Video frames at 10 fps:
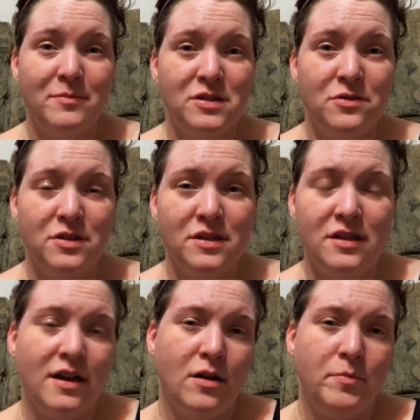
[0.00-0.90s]
I'm Sonja
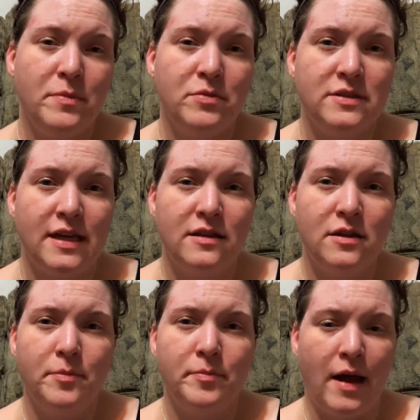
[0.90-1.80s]
and I help people take
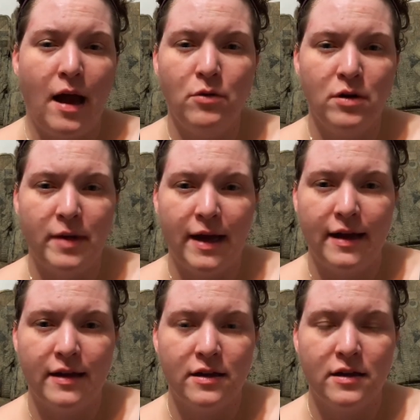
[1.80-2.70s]
their power
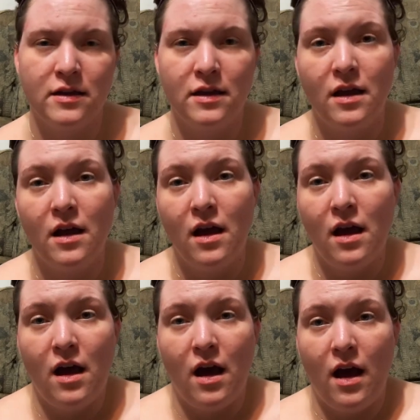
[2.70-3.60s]
back.
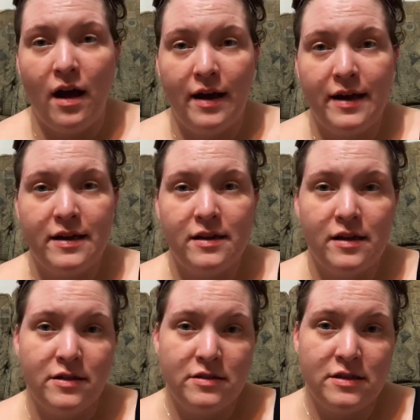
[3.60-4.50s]

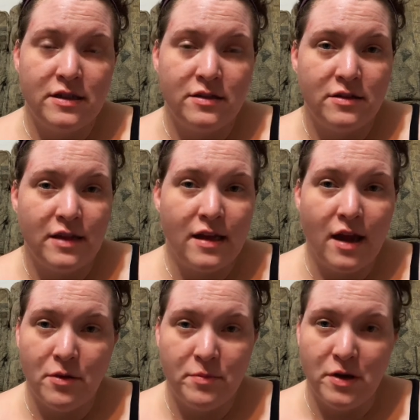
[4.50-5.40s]
I didn't think
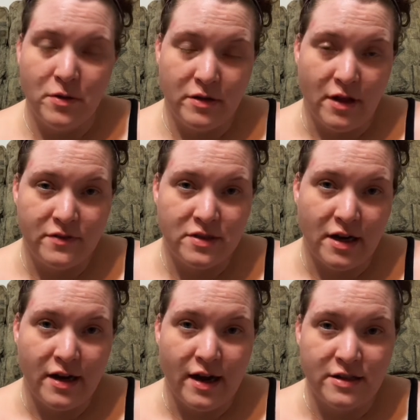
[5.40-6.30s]
I would be going live
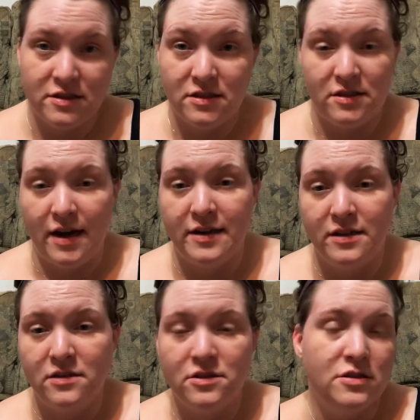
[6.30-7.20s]
tonight. I just
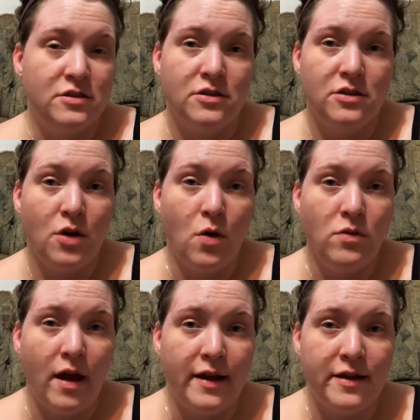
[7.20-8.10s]
decided to go
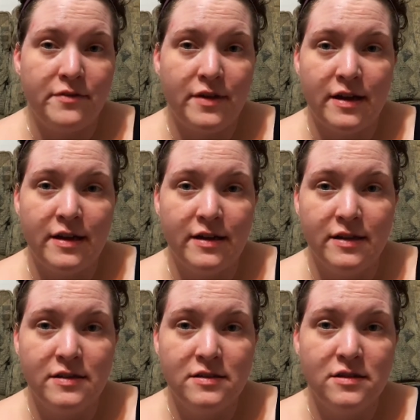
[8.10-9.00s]
live
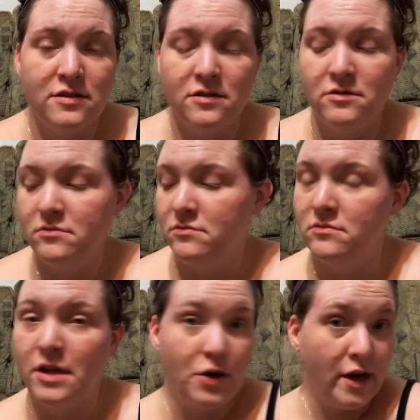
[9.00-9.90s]
and
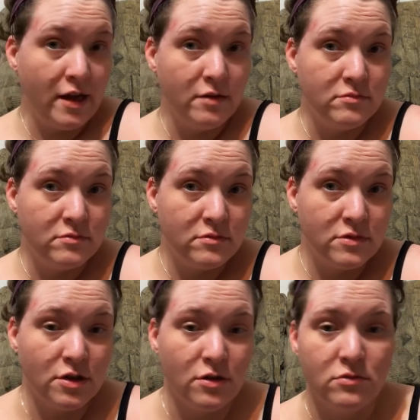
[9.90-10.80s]
here I am.
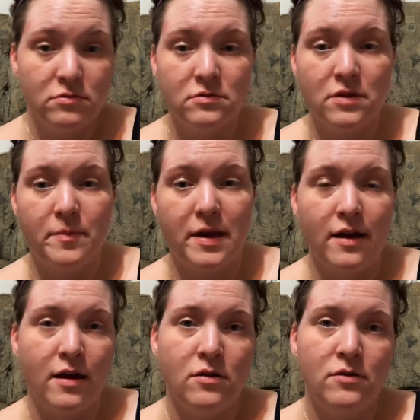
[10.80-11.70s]
So come
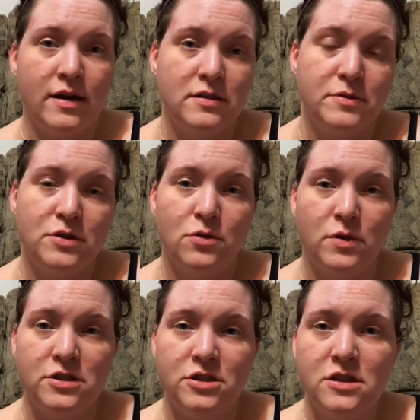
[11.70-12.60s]
hang out, ask me your
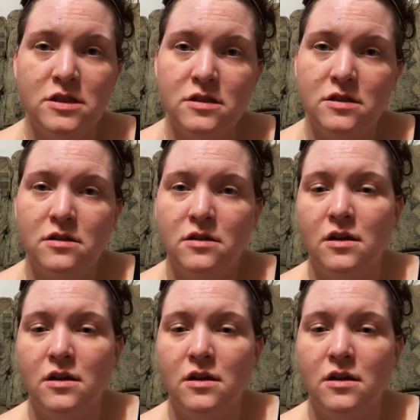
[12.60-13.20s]
questions.